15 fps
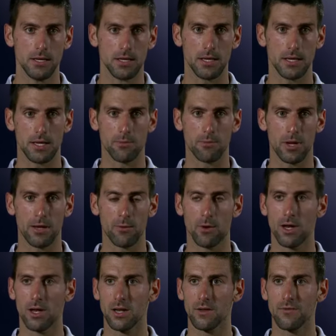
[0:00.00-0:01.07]
He can play
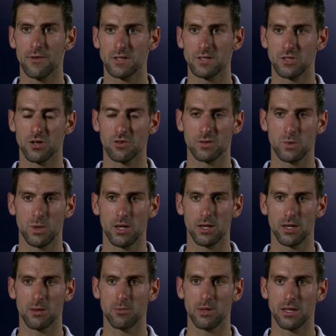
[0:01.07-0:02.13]
well if he serves well.
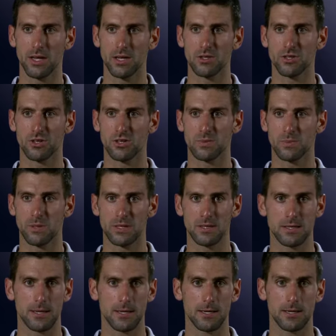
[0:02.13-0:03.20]
It can be dangerous, but
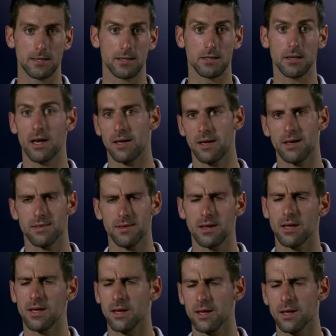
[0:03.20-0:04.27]
he, I, I,
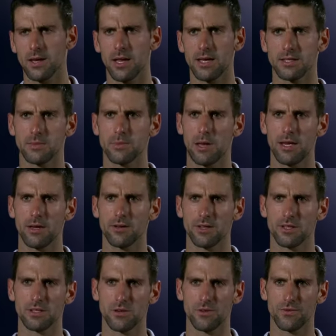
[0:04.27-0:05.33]
think he, he likes playing on
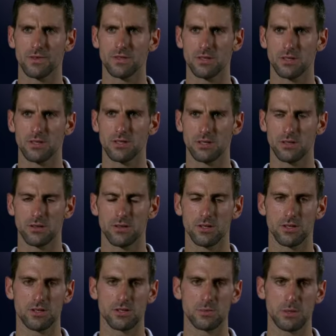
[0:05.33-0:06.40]
this surface, these
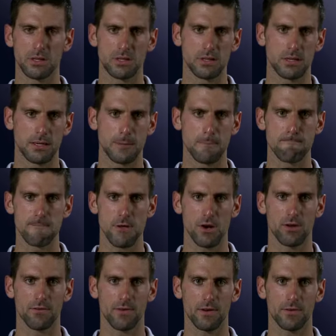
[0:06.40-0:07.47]
conditions. But um, you
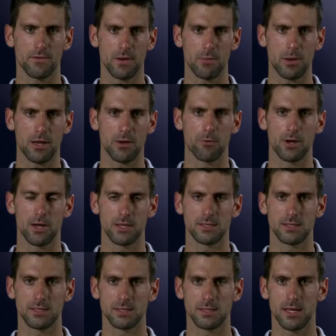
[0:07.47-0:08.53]
know, if I if I play well
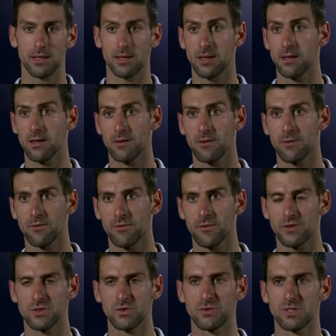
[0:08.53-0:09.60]
as, as I did in, in
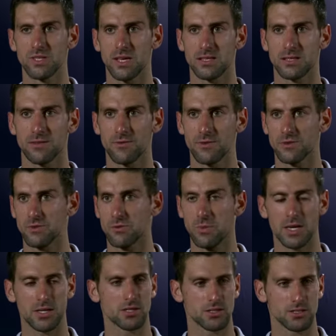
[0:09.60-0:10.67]
first two sets, in first two
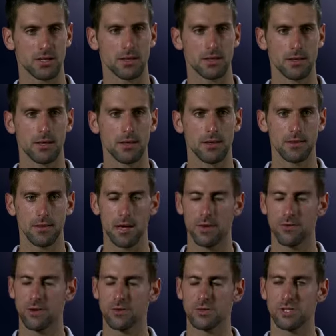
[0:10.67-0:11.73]
matches, I think I
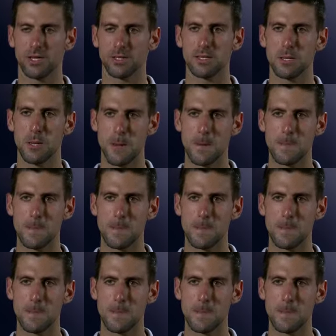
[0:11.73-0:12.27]
have a good chance.